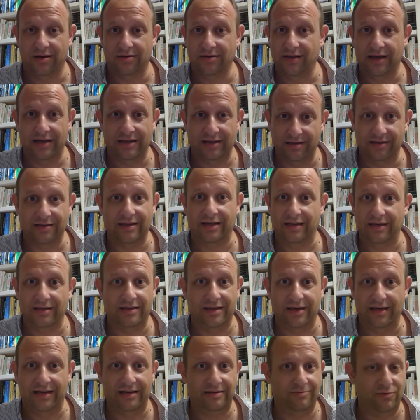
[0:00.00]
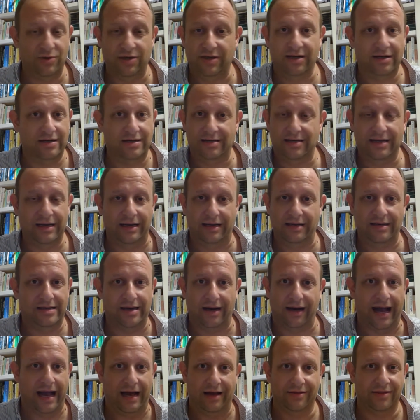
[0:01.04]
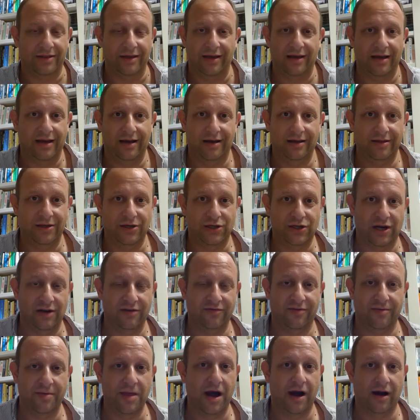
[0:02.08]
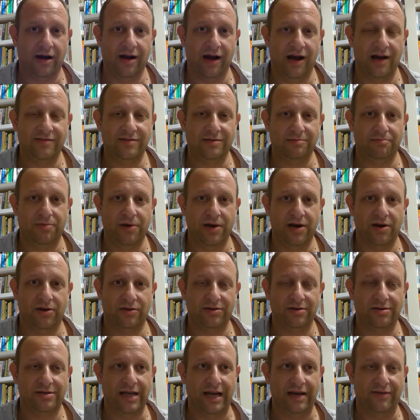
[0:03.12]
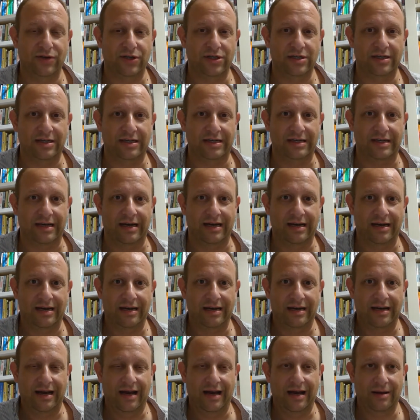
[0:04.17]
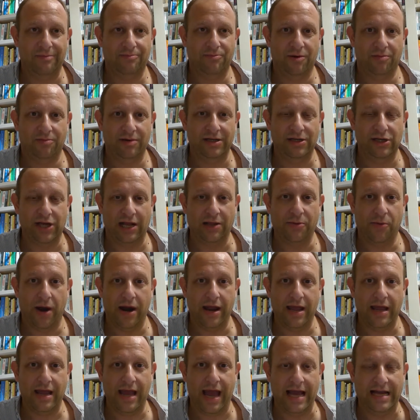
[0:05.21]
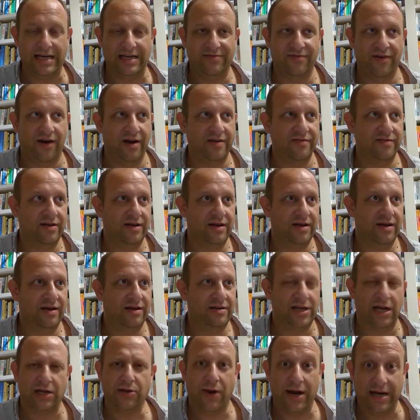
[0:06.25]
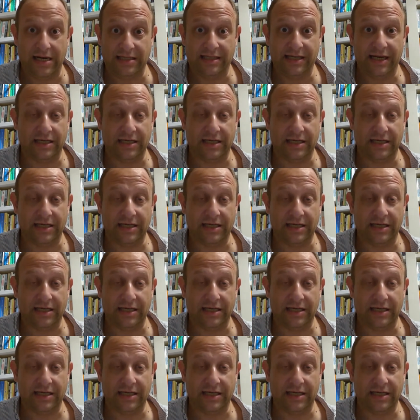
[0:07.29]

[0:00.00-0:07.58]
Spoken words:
they would dug out the show from the archives and put it on television in probably January 85, January 86.